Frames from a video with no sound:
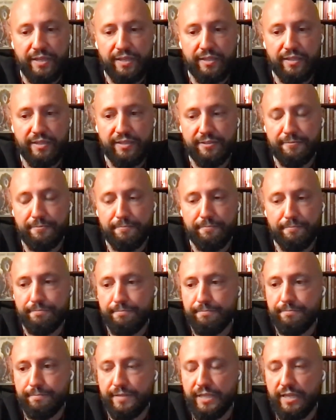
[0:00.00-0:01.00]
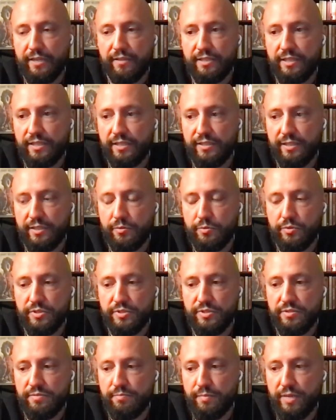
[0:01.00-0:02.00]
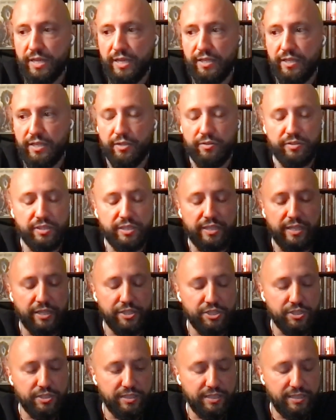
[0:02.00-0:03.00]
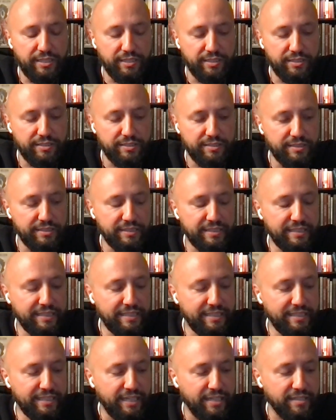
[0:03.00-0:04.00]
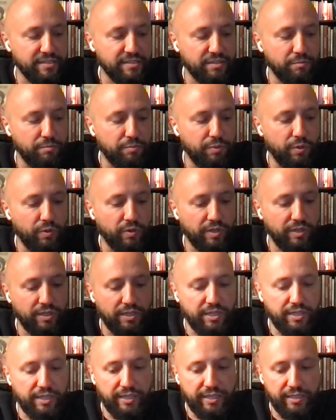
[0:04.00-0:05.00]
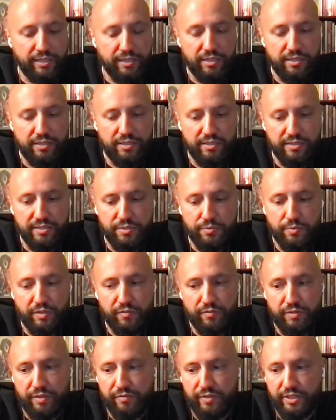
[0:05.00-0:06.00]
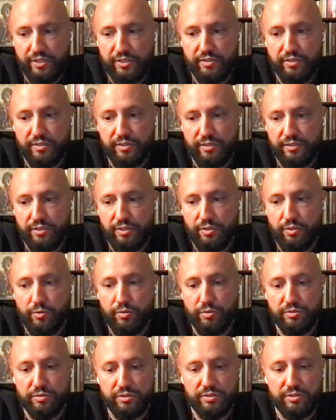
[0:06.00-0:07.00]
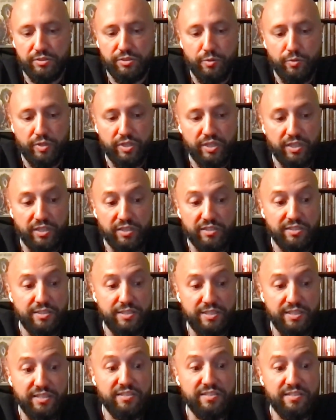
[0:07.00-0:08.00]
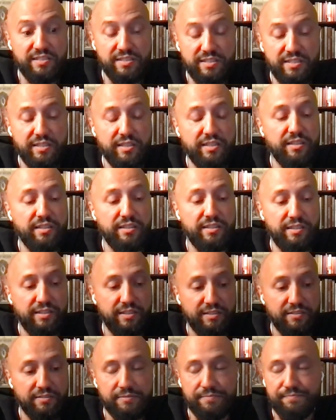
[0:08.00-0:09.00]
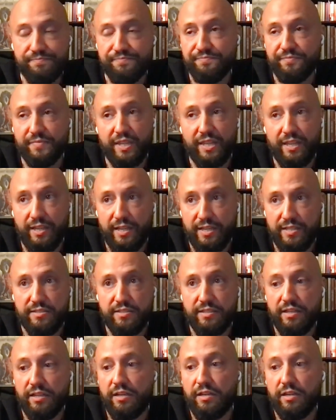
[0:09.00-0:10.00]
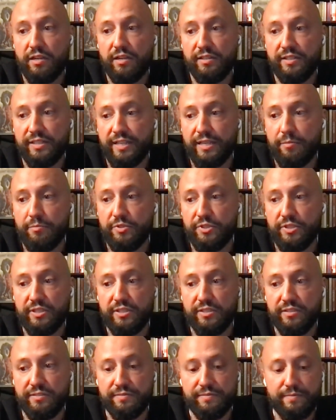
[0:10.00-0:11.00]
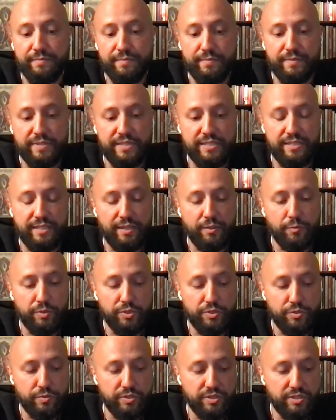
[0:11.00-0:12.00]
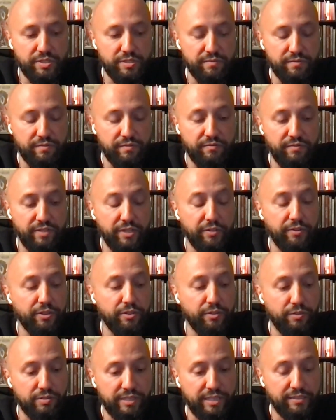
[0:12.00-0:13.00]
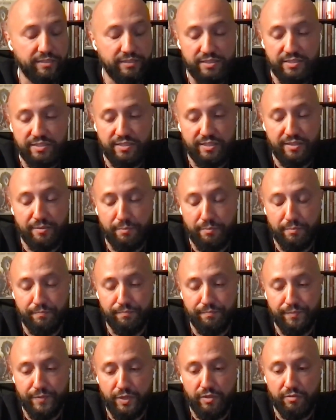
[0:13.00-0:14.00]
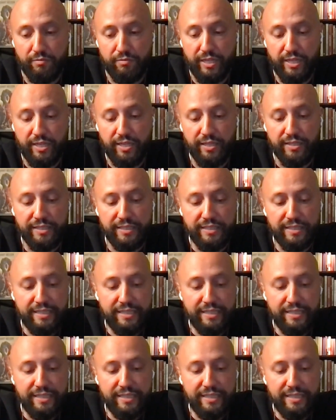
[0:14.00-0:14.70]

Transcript: that was mainly our connection. And at some point, I got his 25-year-old Konica TC SLR camera set, which was very old at the time already.